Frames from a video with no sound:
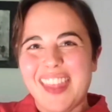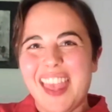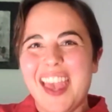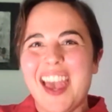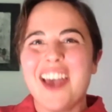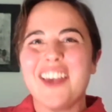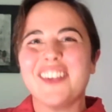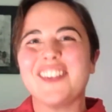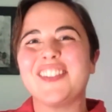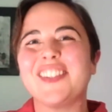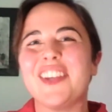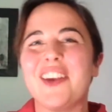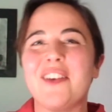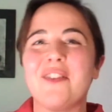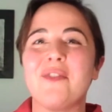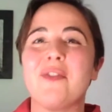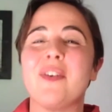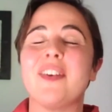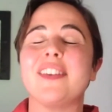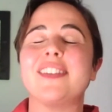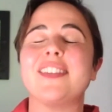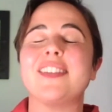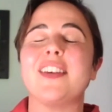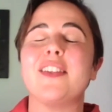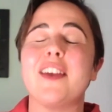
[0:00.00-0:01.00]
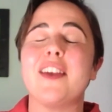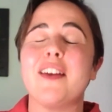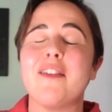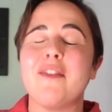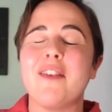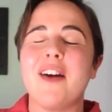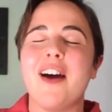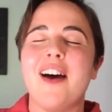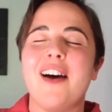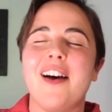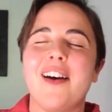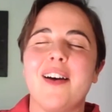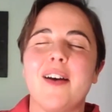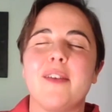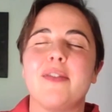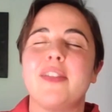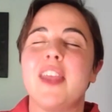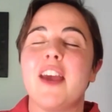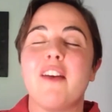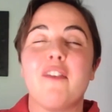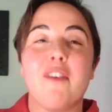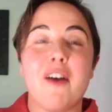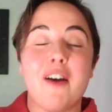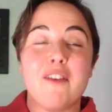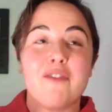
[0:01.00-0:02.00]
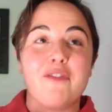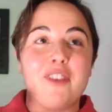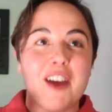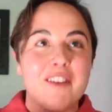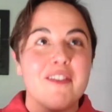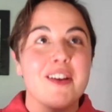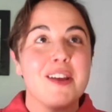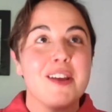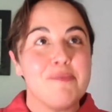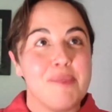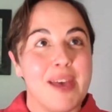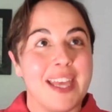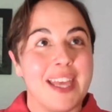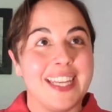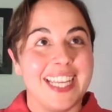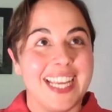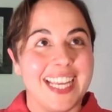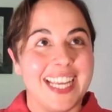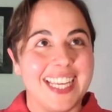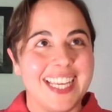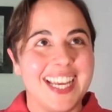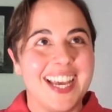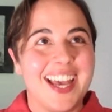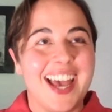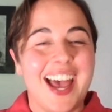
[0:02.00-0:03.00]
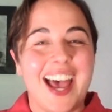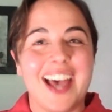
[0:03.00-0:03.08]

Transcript: So there are very many,